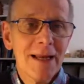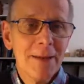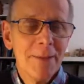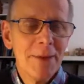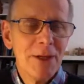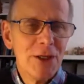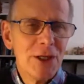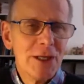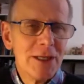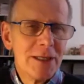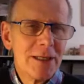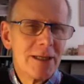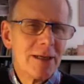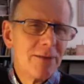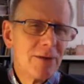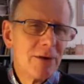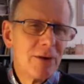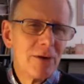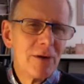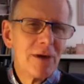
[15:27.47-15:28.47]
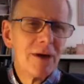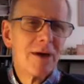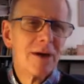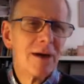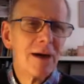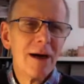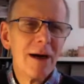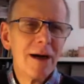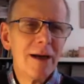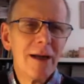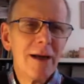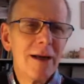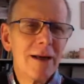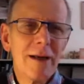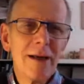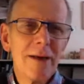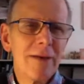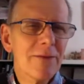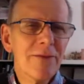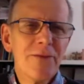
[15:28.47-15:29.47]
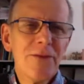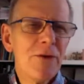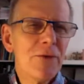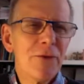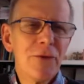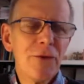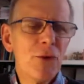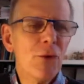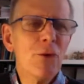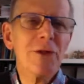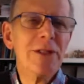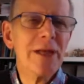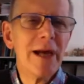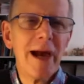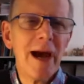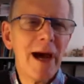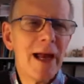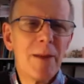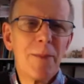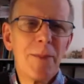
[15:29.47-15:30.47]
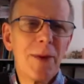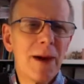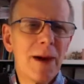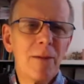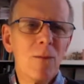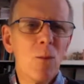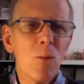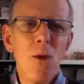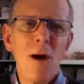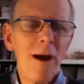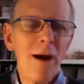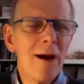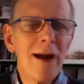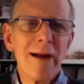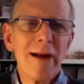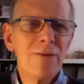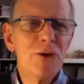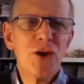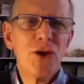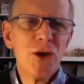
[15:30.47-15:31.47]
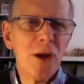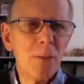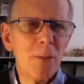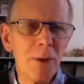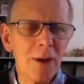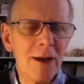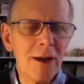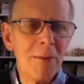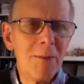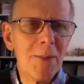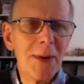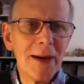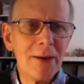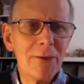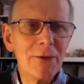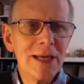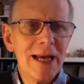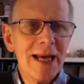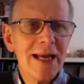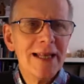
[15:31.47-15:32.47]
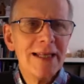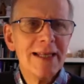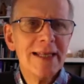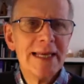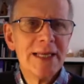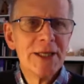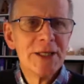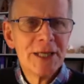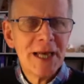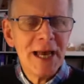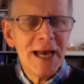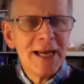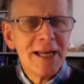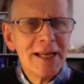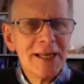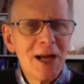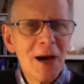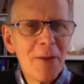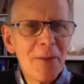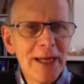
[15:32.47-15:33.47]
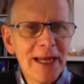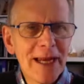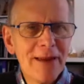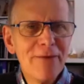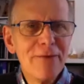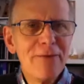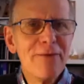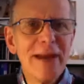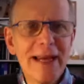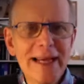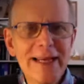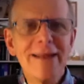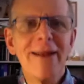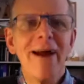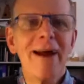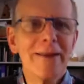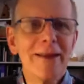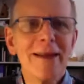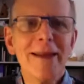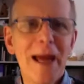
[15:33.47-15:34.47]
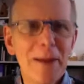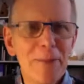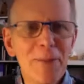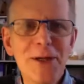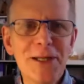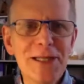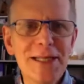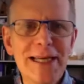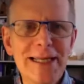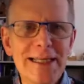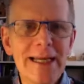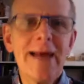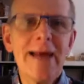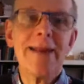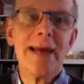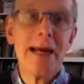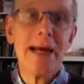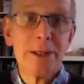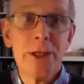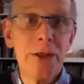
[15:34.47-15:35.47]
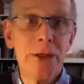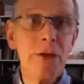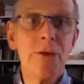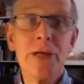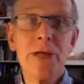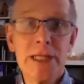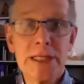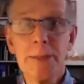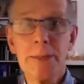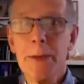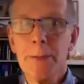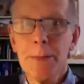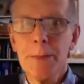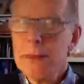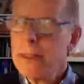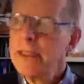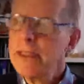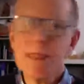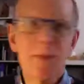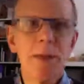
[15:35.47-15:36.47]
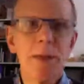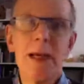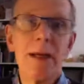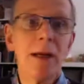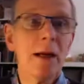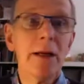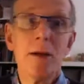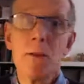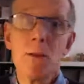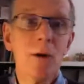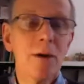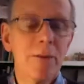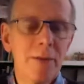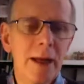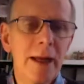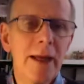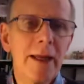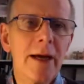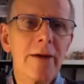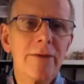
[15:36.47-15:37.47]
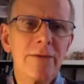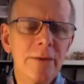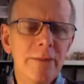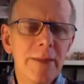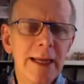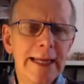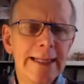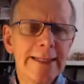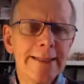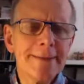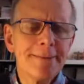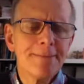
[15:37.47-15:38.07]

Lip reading: Let me just give you a few thoughts I had about why I have trouble about this coming in faith like the leper did. That's the New Testament, but this is me, and I don't work like that for me.